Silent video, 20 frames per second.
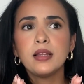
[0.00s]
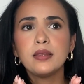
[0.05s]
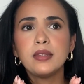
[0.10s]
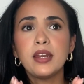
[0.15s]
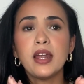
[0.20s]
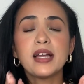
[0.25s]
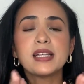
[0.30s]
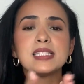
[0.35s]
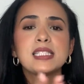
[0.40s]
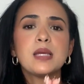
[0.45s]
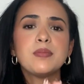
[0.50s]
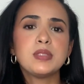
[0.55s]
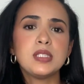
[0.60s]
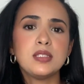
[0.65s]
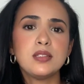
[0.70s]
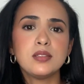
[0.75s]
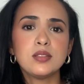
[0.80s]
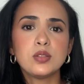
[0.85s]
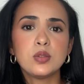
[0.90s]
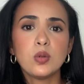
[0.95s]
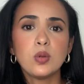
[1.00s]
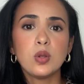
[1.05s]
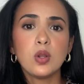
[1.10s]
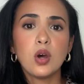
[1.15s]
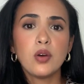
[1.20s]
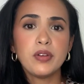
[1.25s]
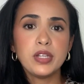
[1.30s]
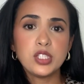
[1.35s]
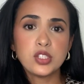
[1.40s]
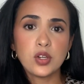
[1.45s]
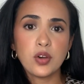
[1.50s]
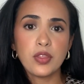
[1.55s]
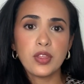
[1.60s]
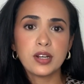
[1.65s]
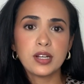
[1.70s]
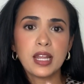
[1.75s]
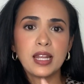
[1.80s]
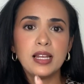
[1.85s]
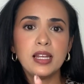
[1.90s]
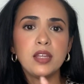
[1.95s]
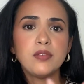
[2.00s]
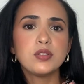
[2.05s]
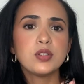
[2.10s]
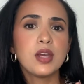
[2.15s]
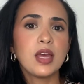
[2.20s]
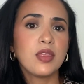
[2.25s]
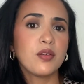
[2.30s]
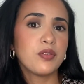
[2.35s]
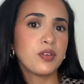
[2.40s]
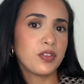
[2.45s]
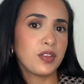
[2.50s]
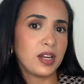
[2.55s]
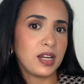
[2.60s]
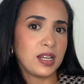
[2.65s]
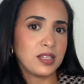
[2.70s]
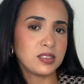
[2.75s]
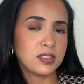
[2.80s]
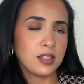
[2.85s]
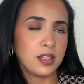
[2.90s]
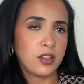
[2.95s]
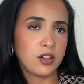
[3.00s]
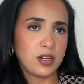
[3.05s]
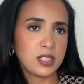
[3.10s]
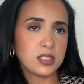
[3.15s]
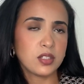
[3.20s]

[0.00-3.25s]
accepting to love each other and live together for the rest